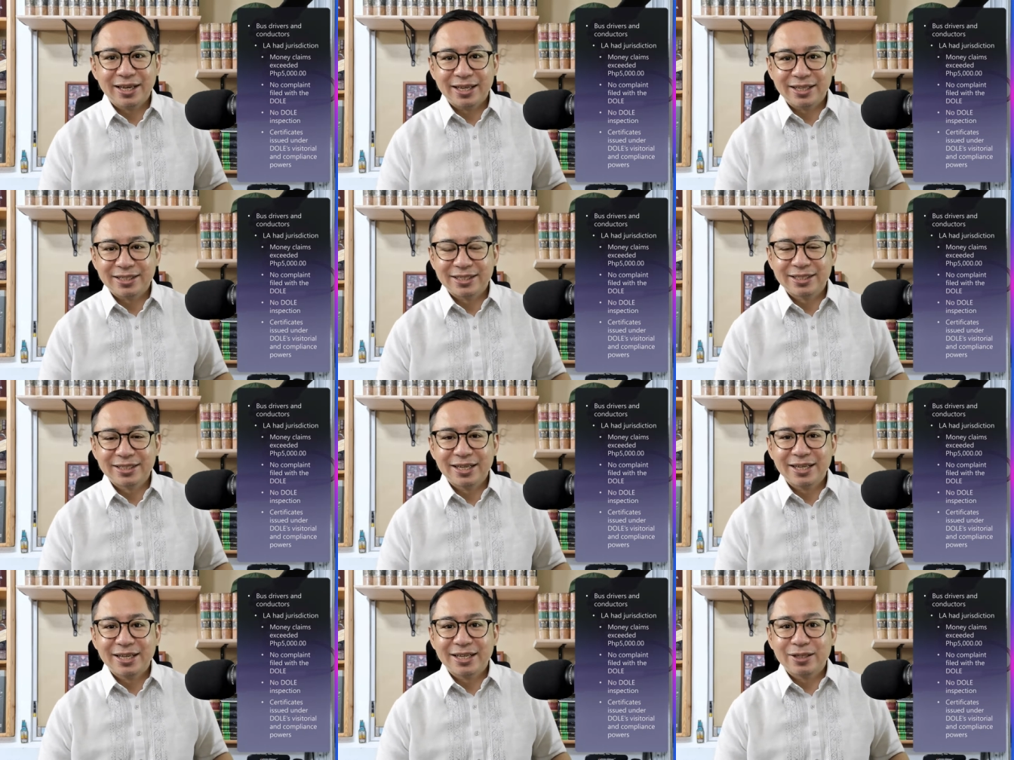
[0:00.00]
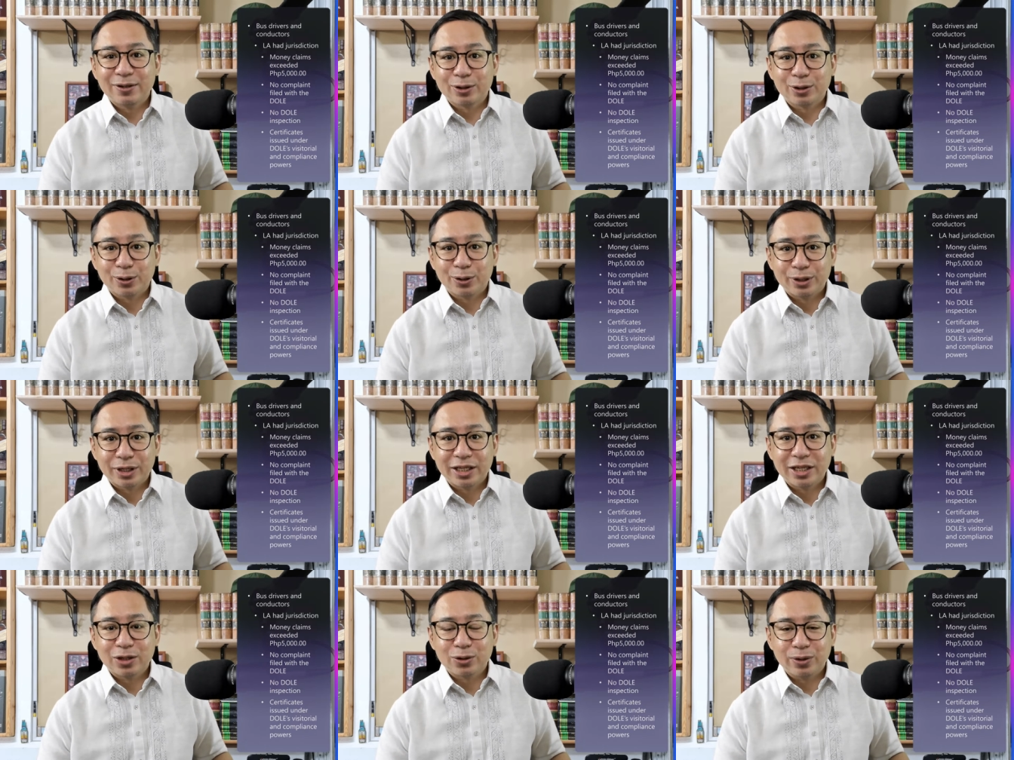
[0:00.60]
Hence, the
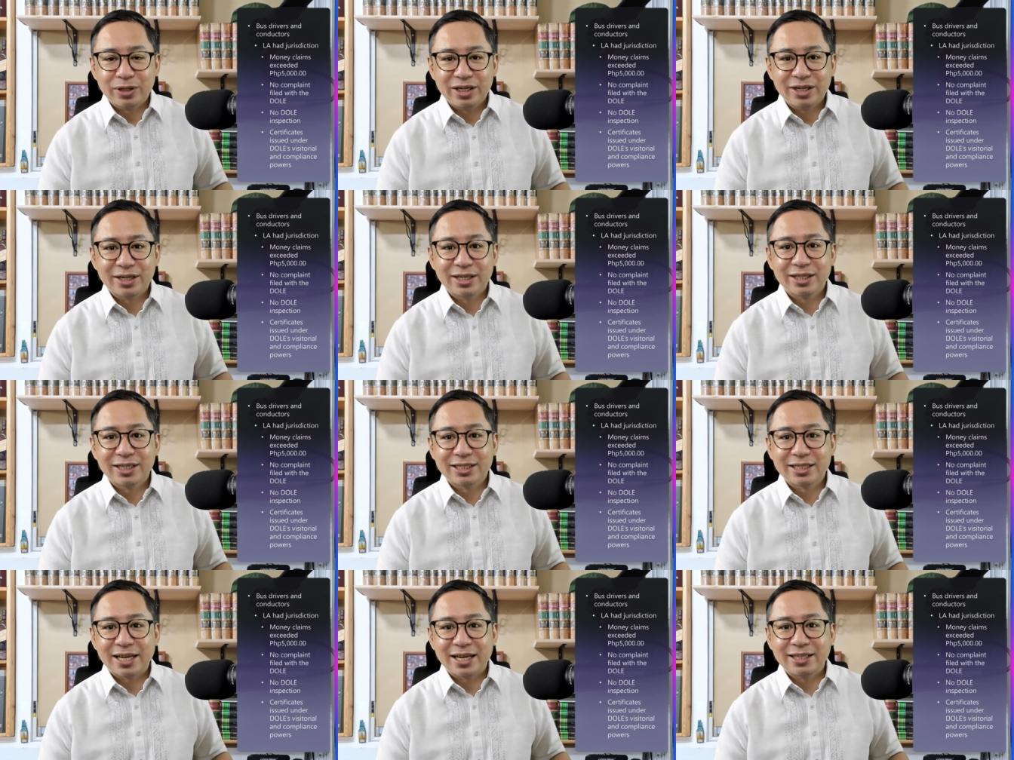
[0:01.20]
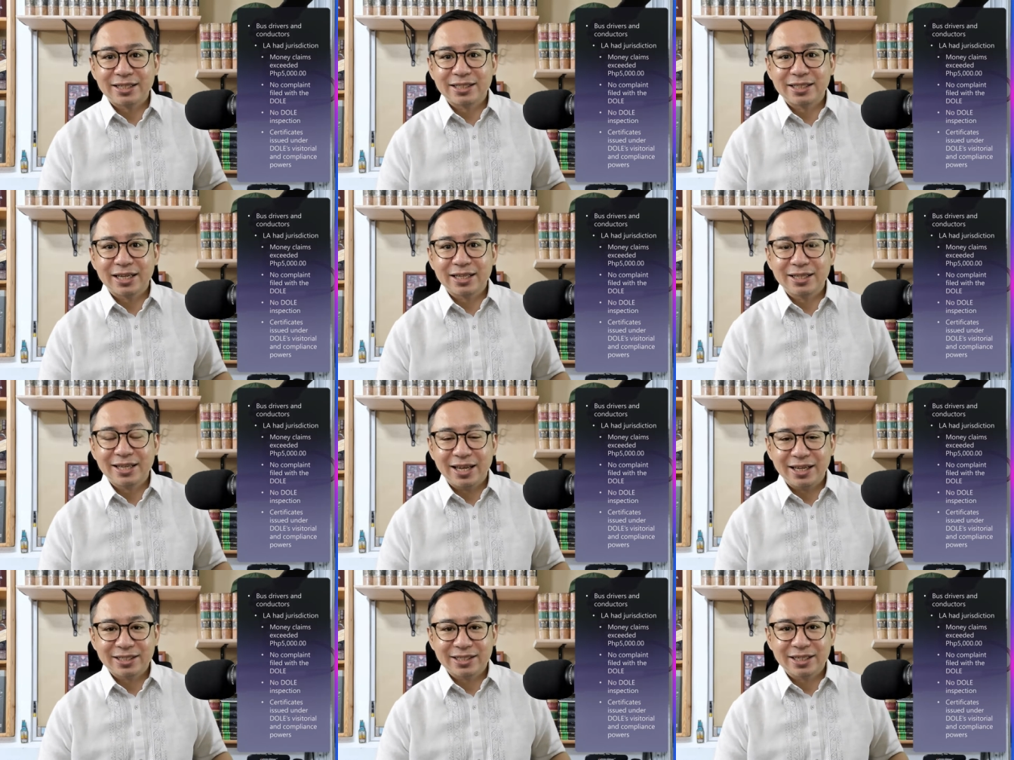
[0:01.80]
authority to hear and decide
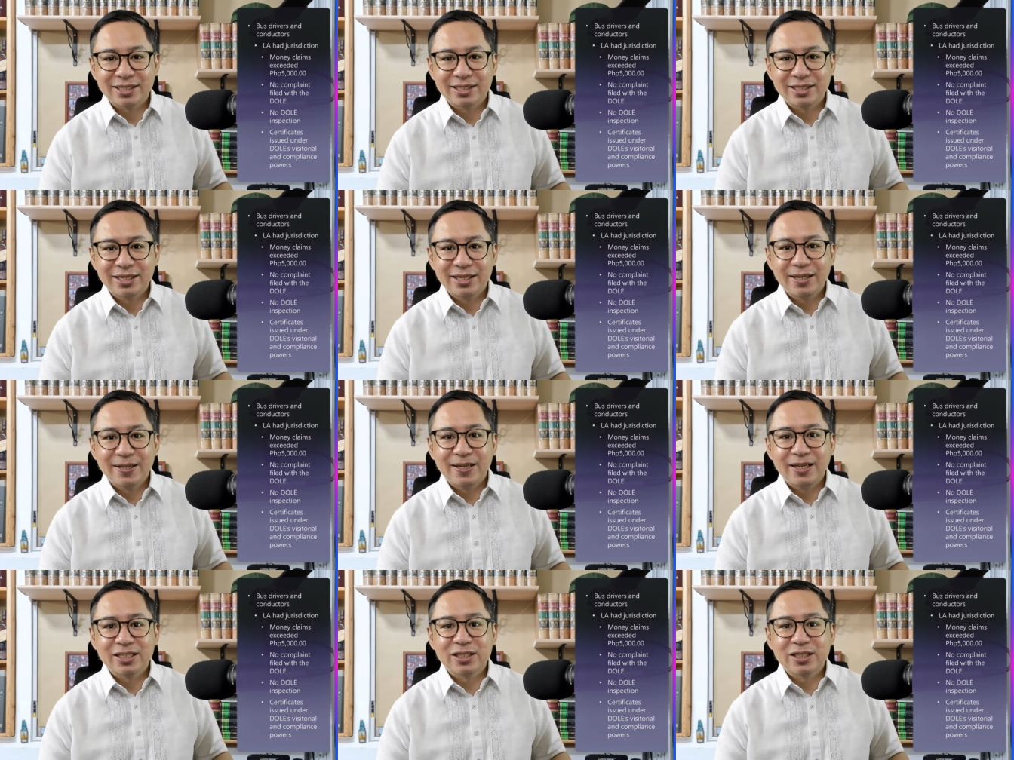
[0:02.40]
said cases